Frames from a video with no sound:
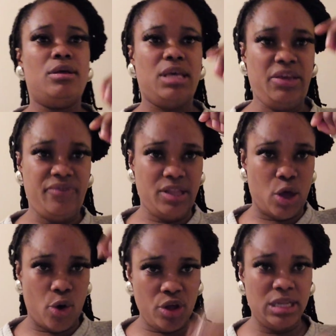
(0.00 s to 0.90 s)
Even
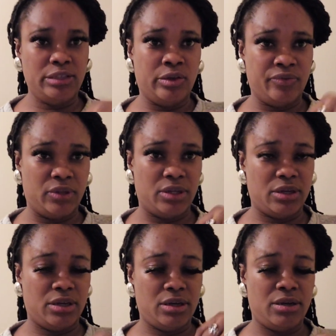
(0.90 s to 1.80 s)
the owners of
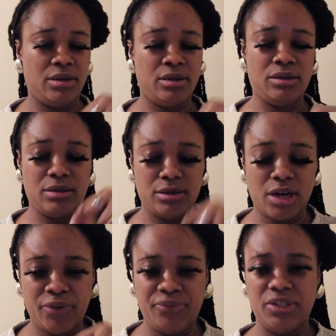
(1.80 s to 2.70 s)
the
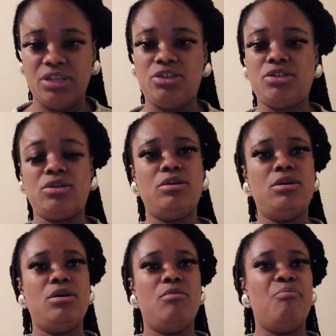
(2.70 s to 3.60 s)
orphanage,
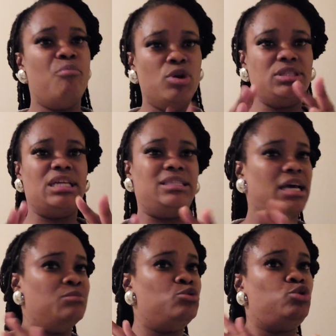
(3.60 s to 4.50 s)
most of the
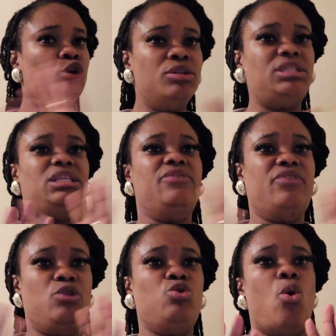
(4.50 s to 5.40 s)
times, don't
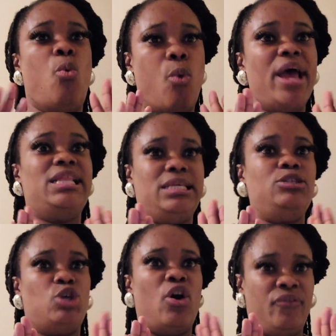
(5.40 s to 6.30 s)
even know where
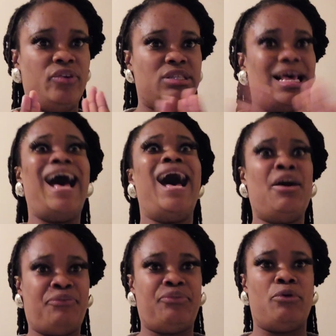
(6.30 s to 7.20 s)
these orphans are
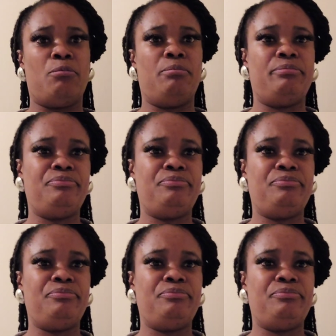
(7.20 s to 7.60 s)
from.